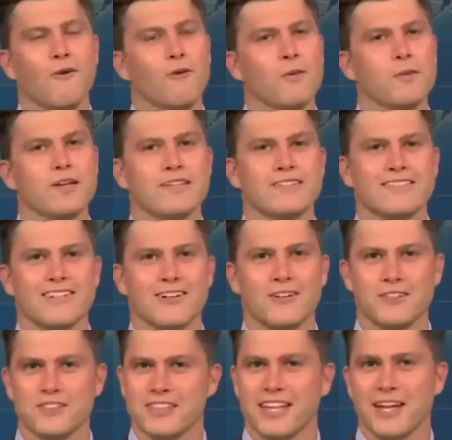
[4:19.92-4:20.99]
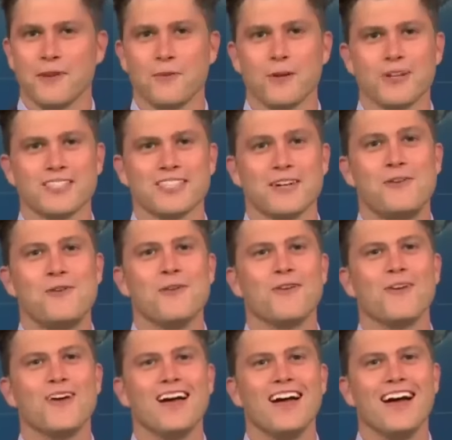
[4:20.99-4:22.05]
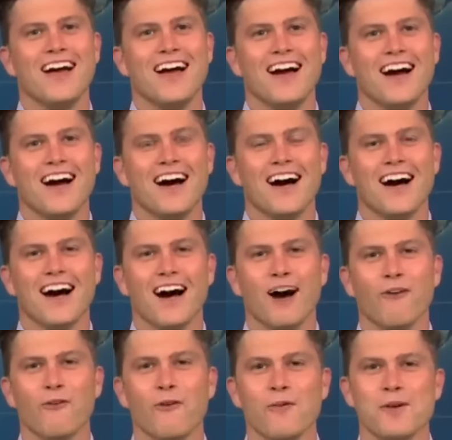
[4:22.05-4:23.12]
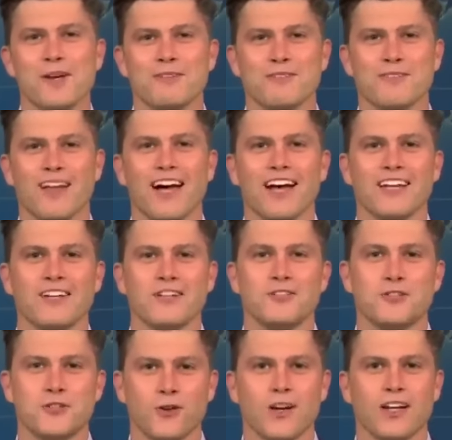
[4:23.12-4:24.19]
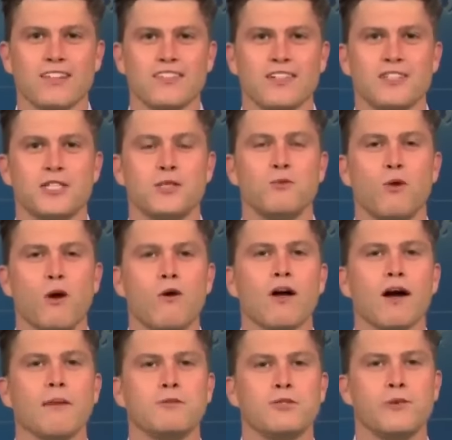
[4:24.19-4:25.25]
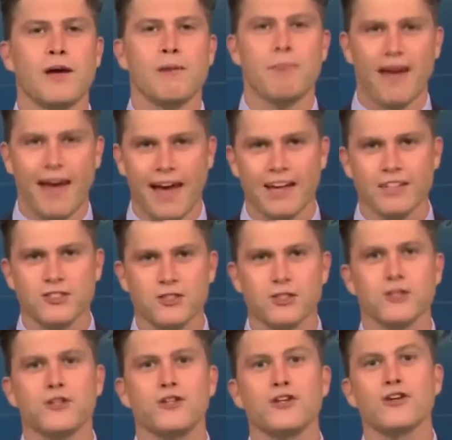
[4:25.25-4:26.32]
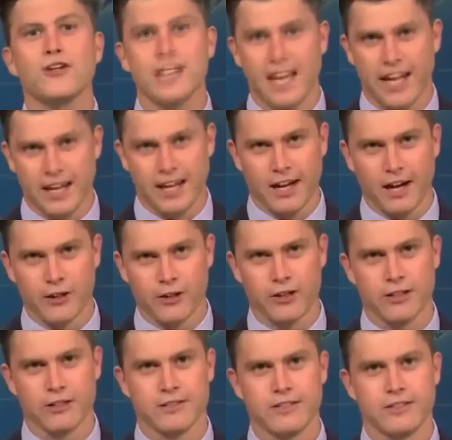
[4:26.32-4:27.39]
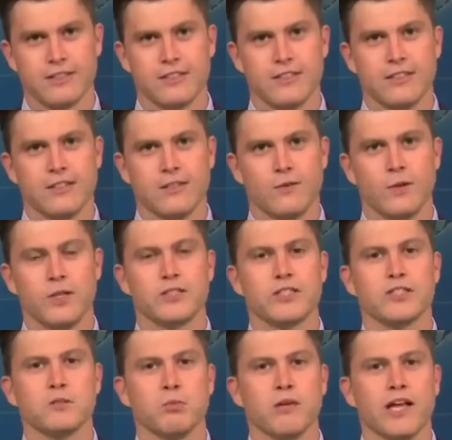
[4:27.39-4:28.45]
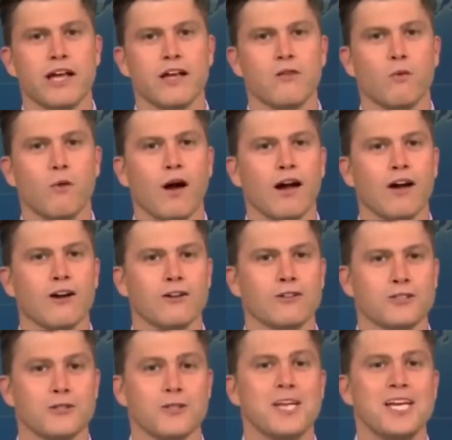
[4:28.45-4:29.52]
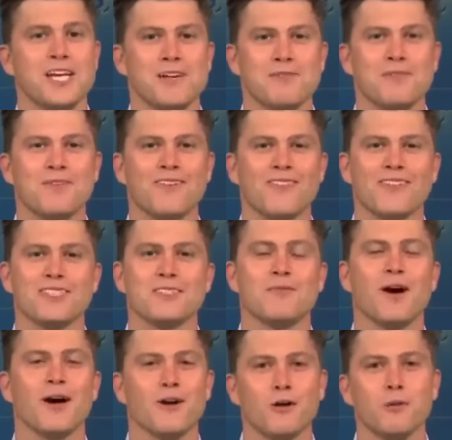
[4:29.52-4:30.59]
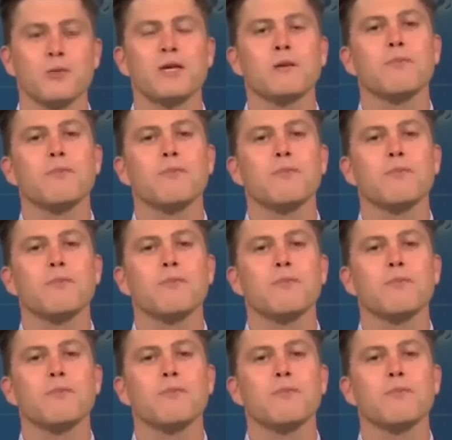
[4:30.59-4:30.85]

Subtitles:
woman, oh, it's getting worse. A woman flying to Detroit said she woke up to a pastor urinating on her, which explains why her dream was about her being